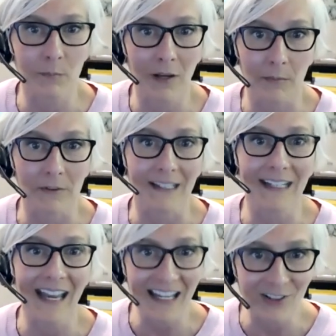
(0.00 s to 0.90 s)

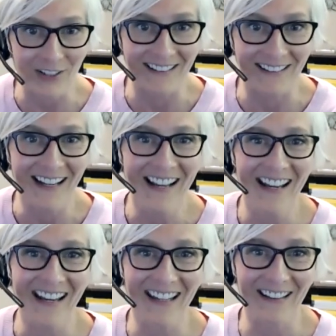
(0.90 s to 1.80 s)
publication
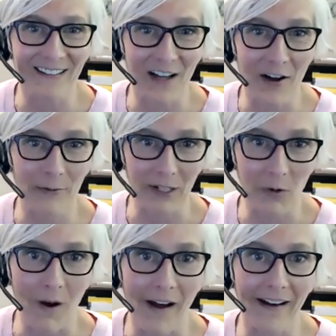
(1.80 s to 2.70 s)
is not
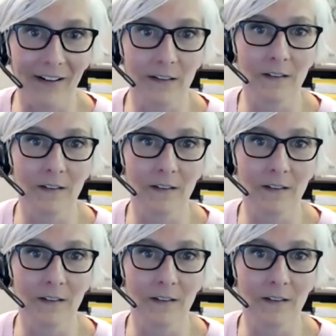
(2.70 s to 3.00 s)
required.